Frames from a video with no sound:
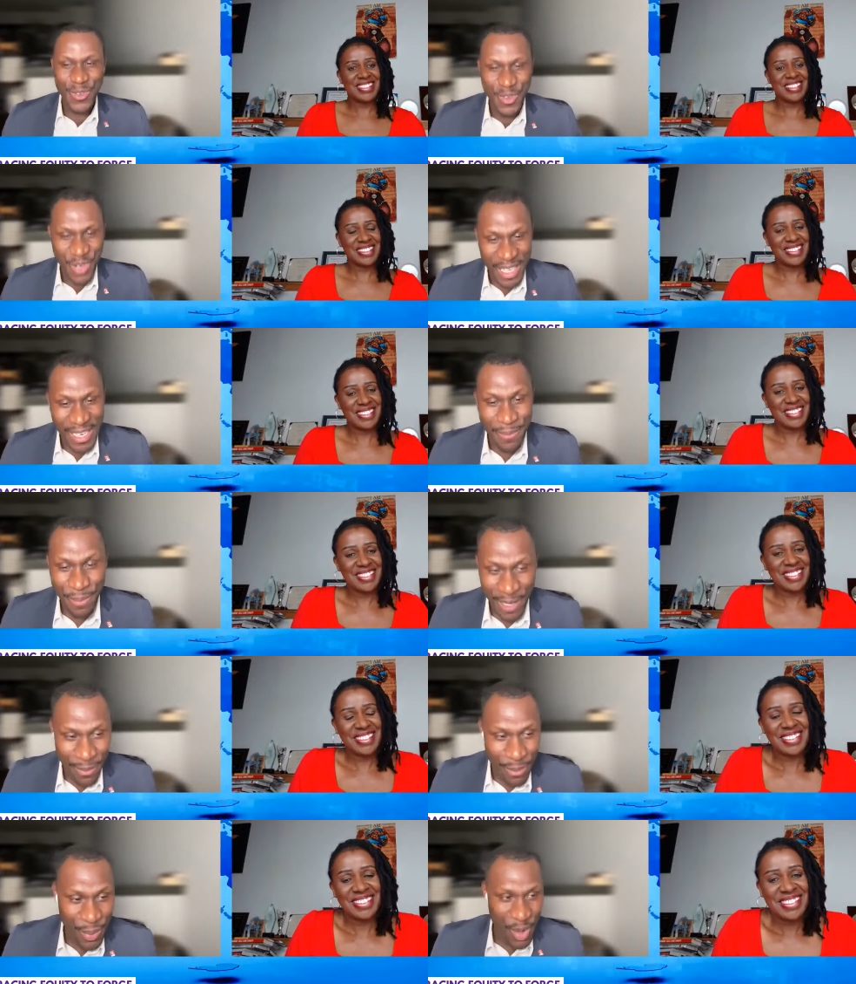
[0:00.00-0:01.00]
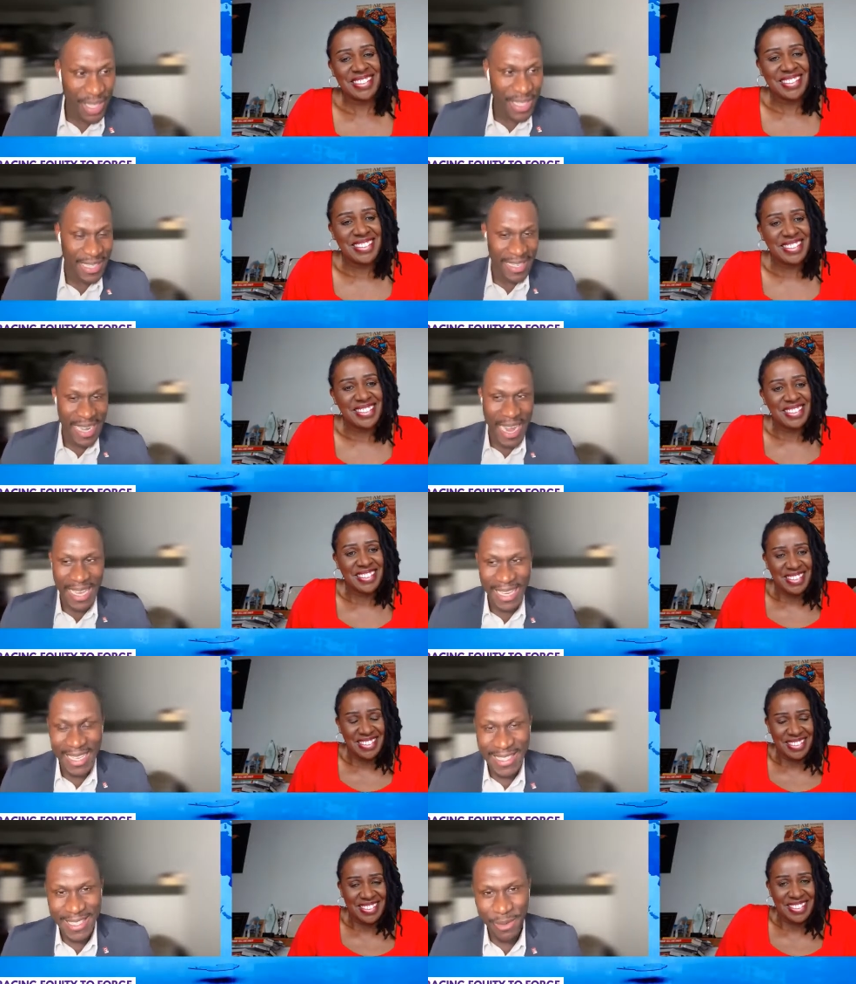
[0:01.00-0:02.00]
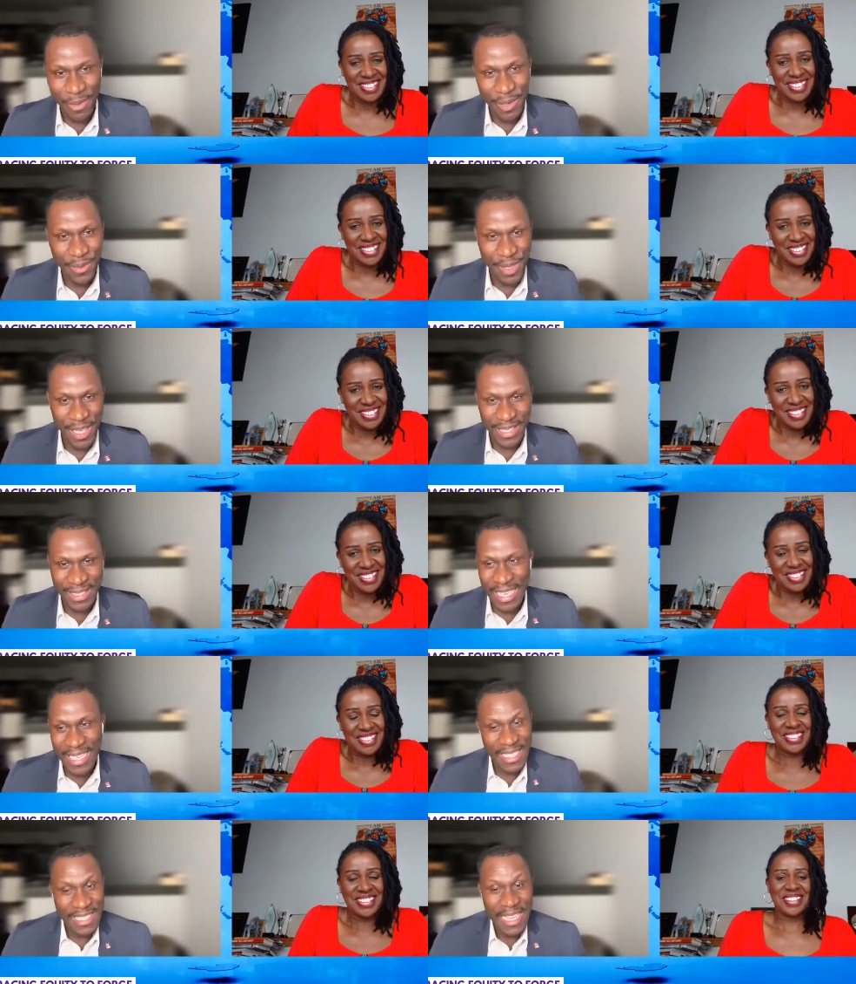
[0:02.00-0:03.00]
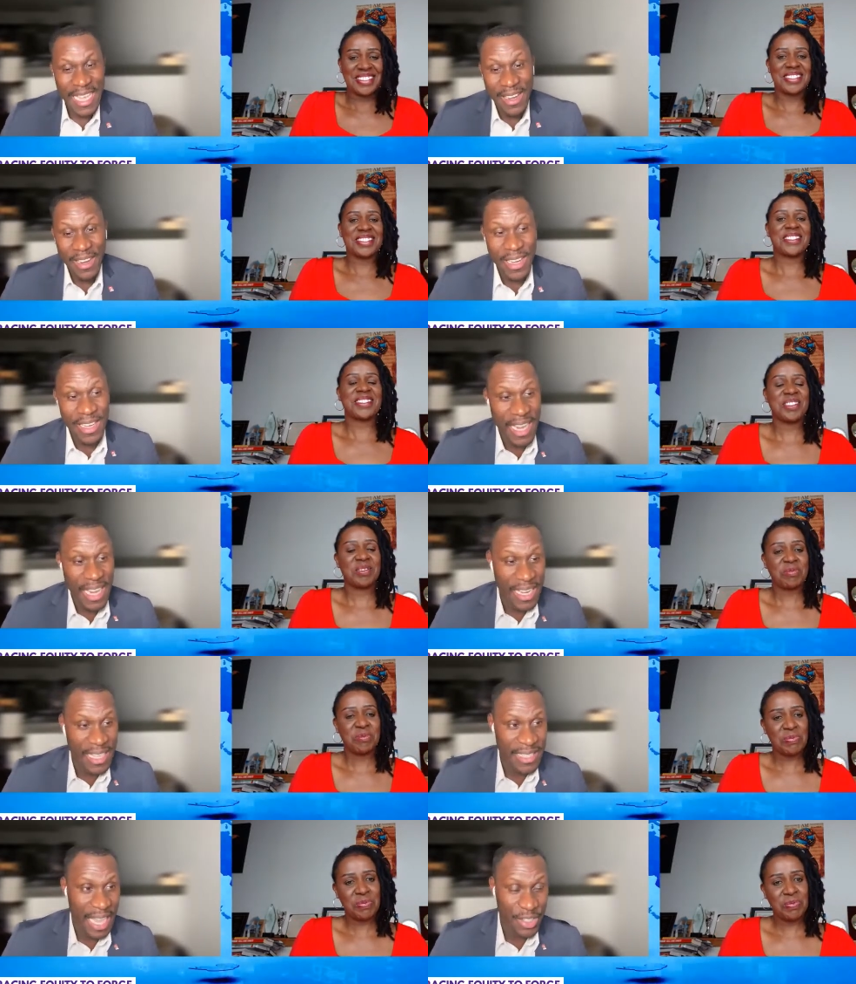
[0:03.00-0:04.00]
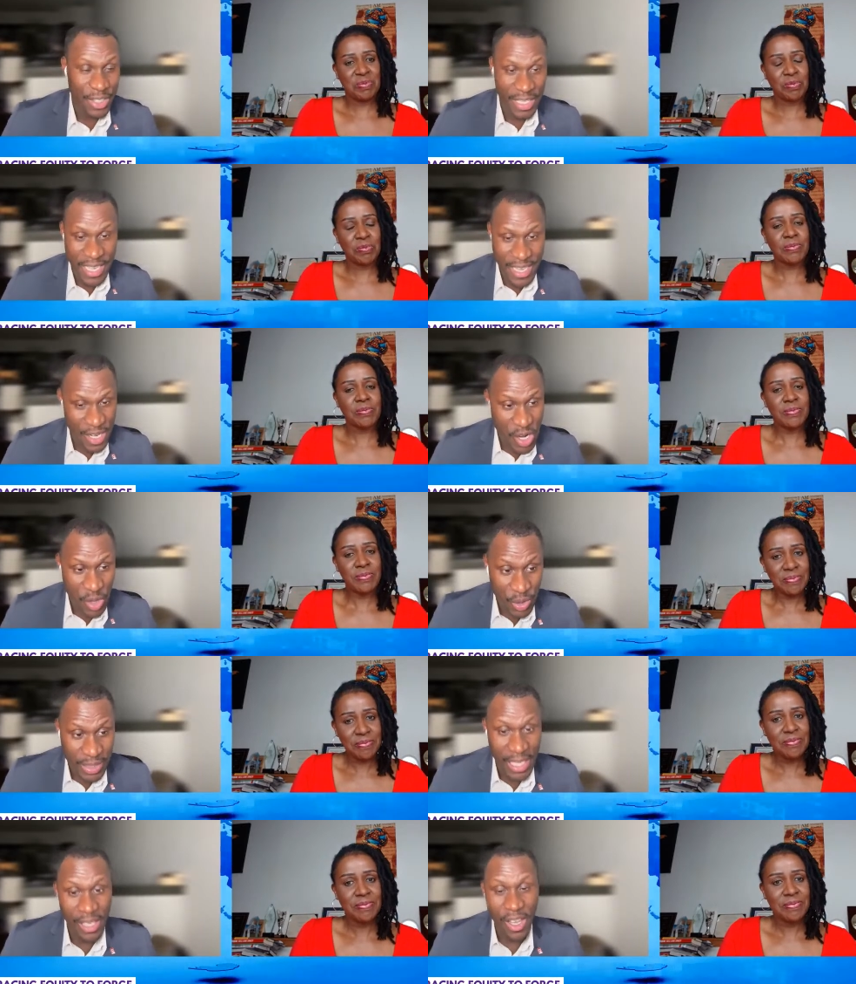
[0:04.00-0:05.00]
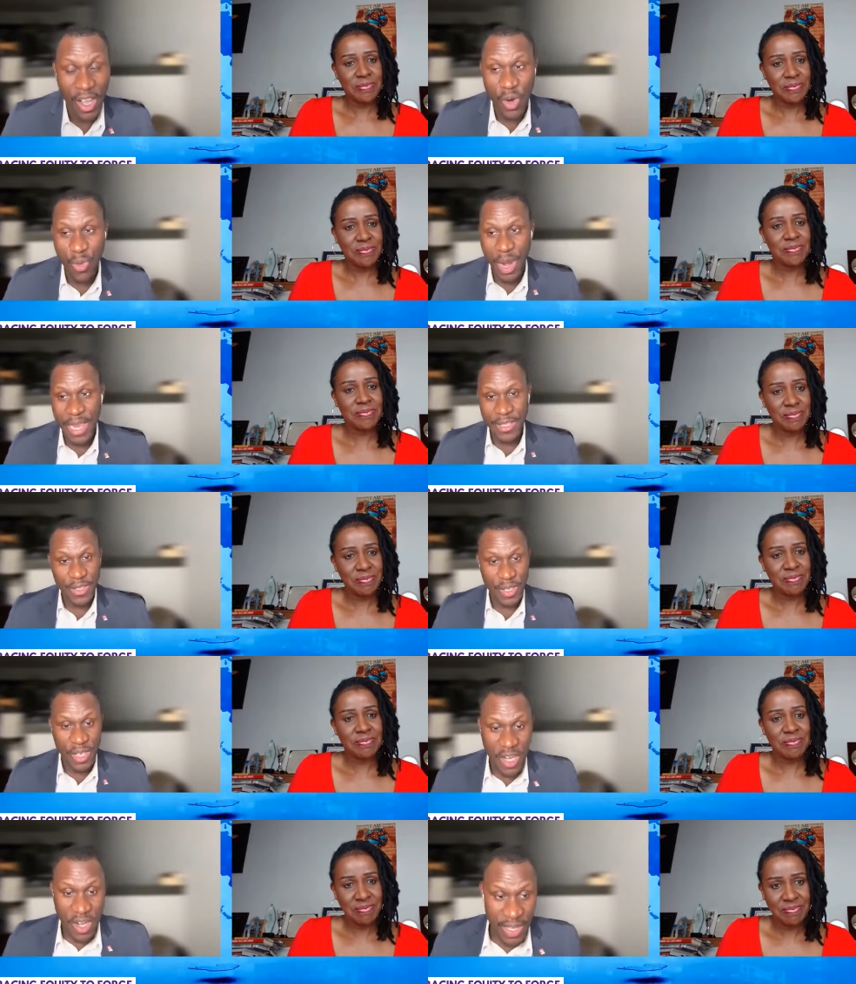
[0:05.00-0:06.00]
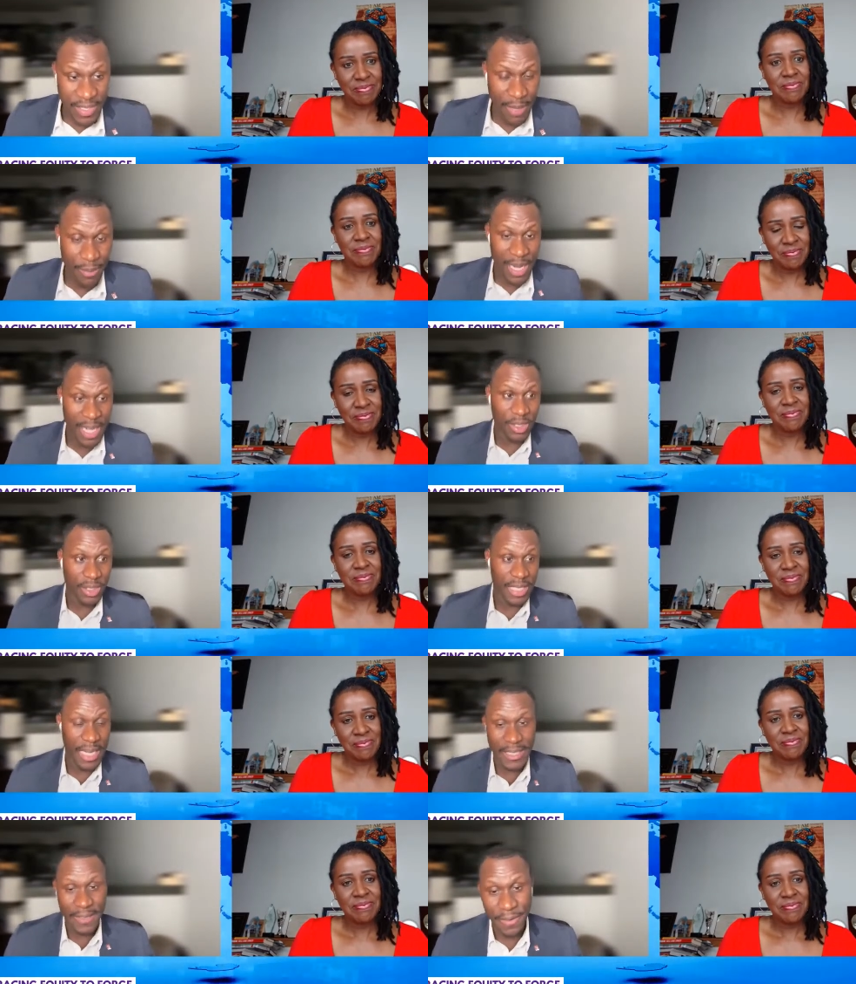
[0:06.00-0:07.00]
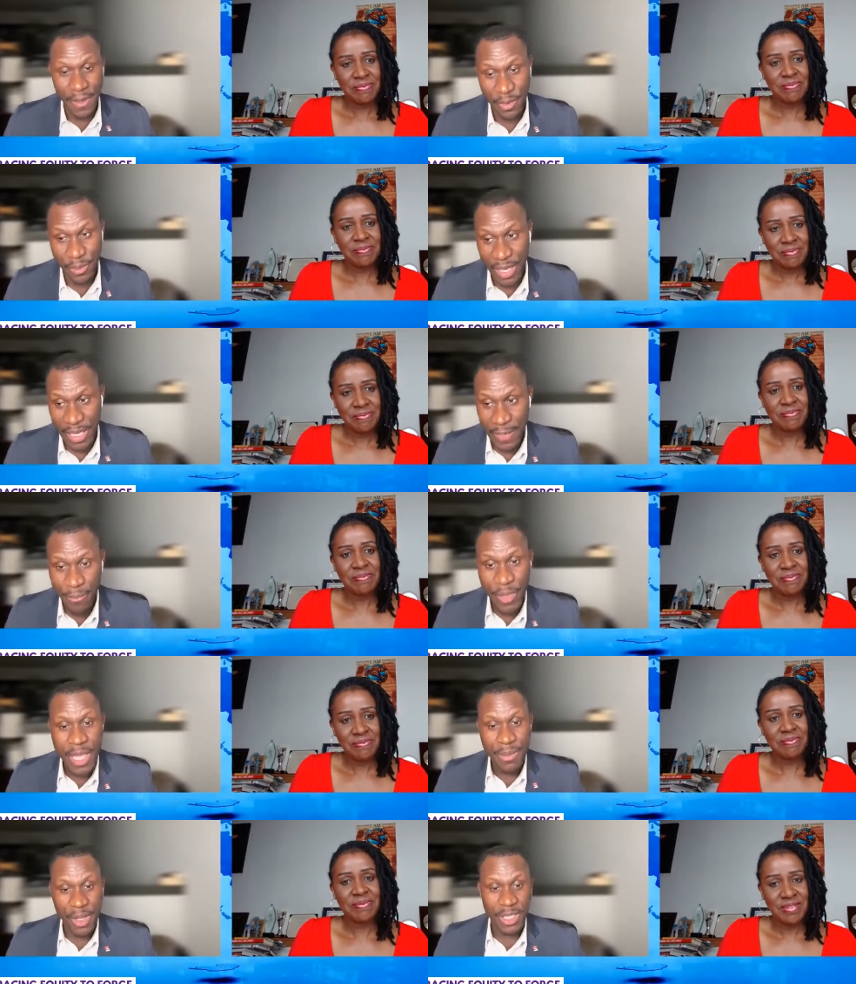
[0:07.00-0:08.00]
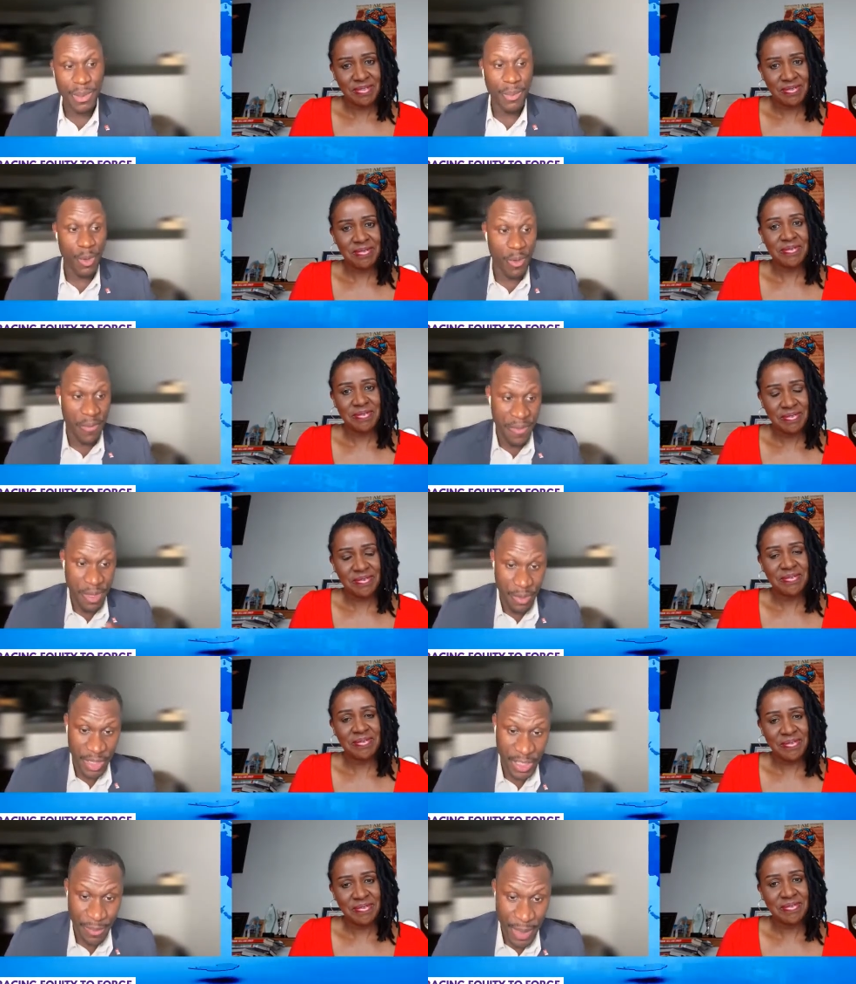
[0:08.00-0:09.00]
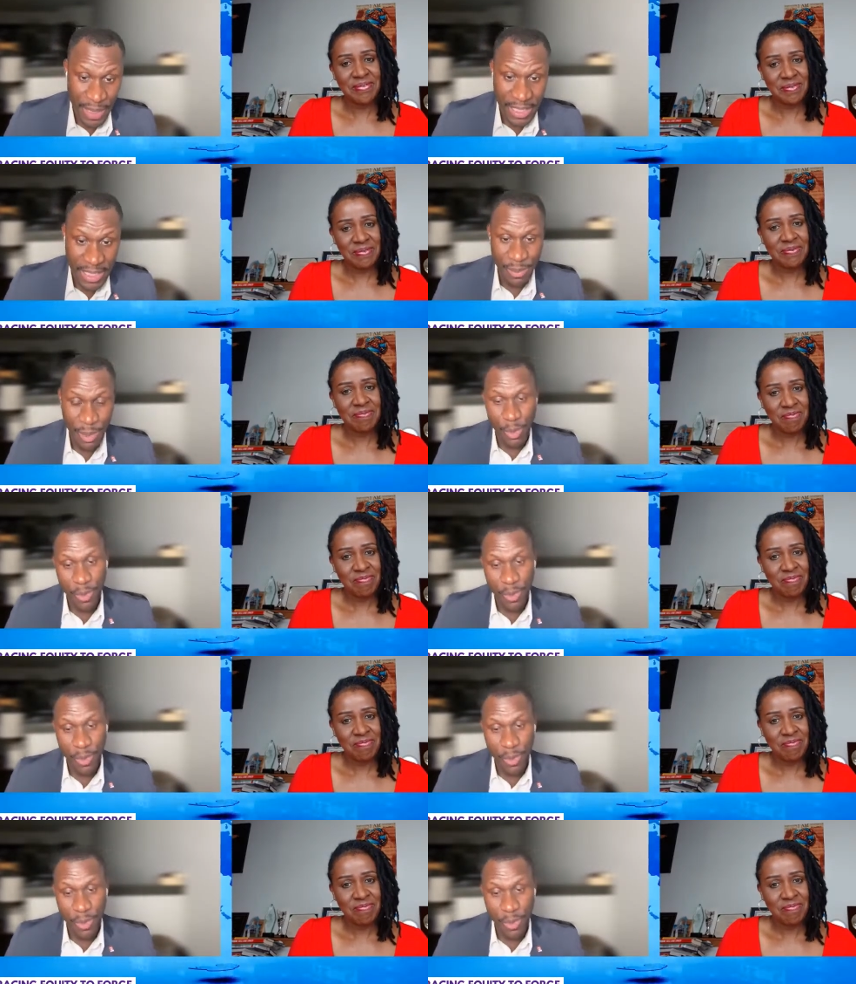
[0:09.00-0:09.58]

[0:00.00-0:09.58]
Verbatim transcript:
Speaker 1: to really pinpoint and highlight some of the things. And it's at the end of the day, it actually goes a long way to create a better society for everybody because people will feel respected,